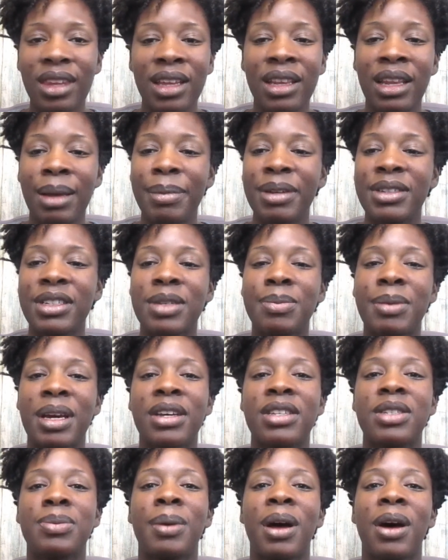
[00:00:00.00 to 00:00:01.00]
Let me just
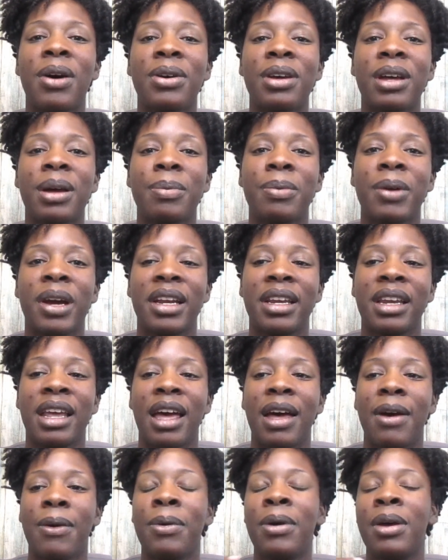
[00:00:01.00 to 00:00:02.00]
make a small cup right
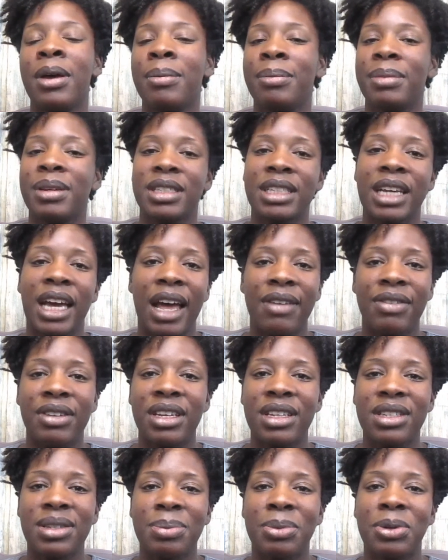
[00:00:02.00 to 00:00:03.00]
now because I have to
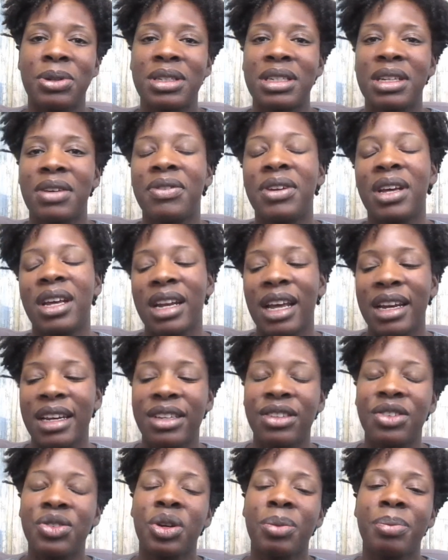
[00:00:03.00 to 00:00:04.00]
get some more stuff done. I
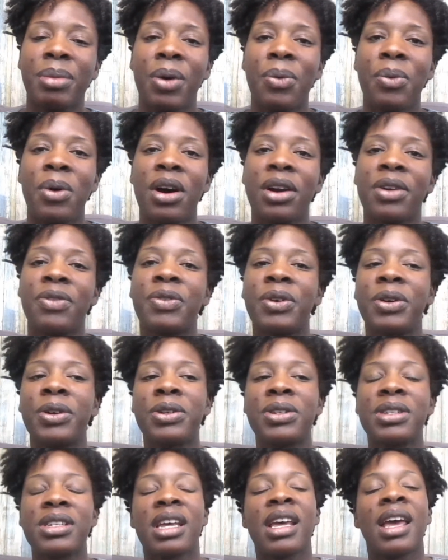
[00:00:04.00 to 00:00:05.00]
need to drink my water
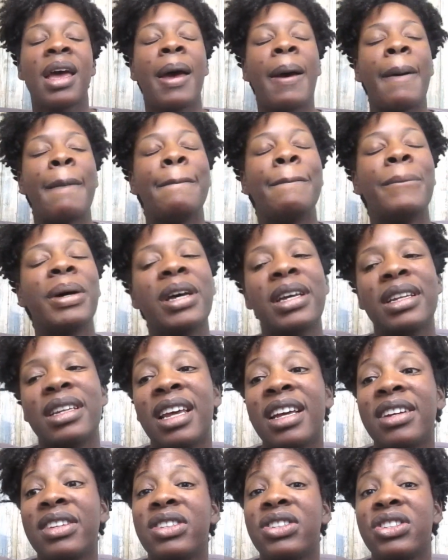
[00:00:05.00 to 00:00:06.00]
first. But
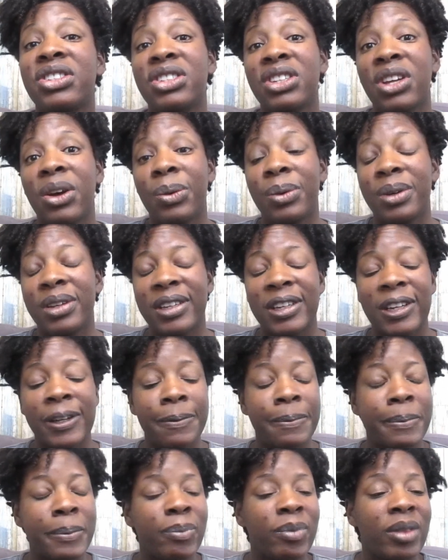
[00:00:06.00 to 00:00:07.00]
that is so
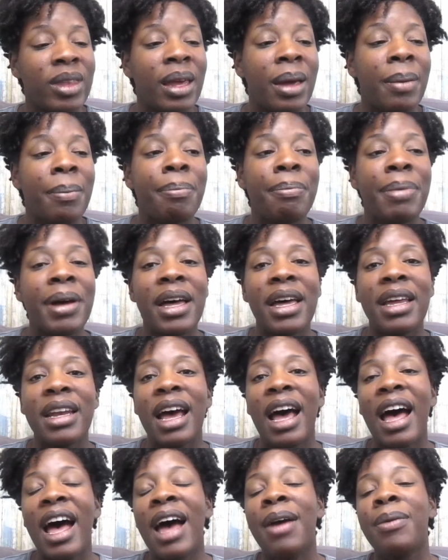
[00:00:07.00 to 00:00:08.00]
good.
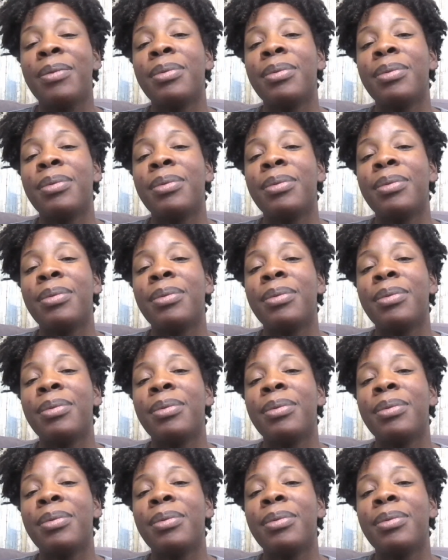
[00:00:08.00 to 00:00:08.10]
But I